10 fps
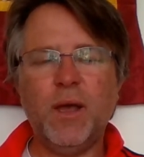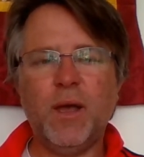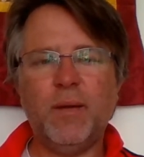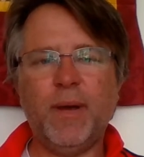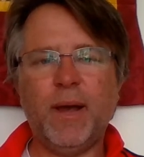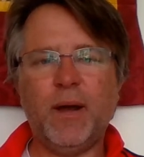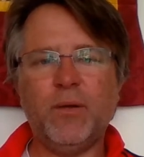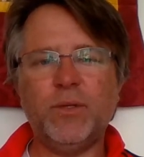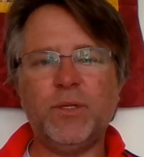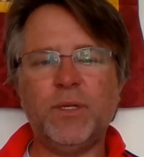
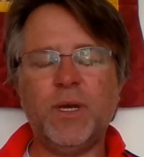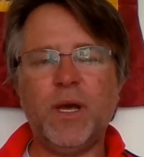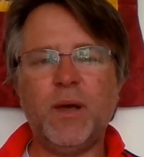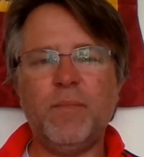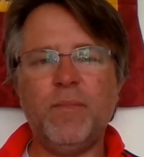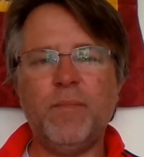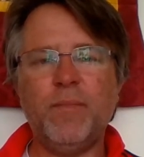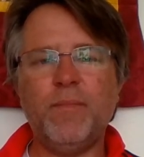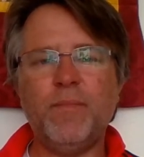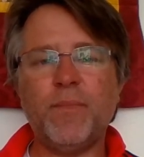about
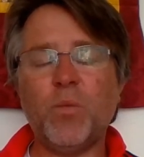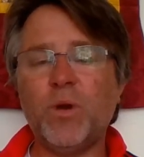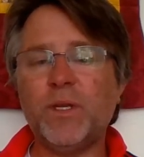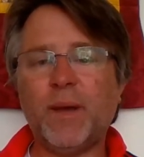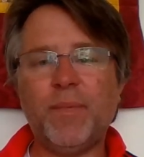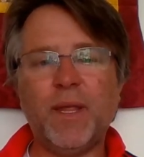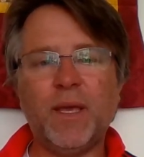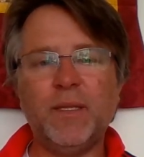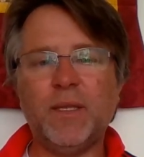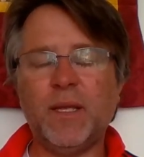um, what is
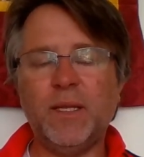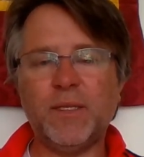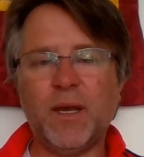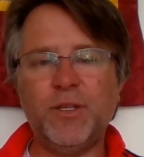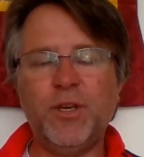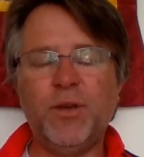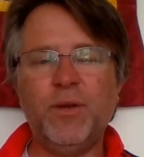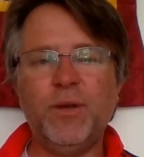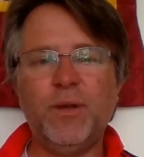happening in, inside you.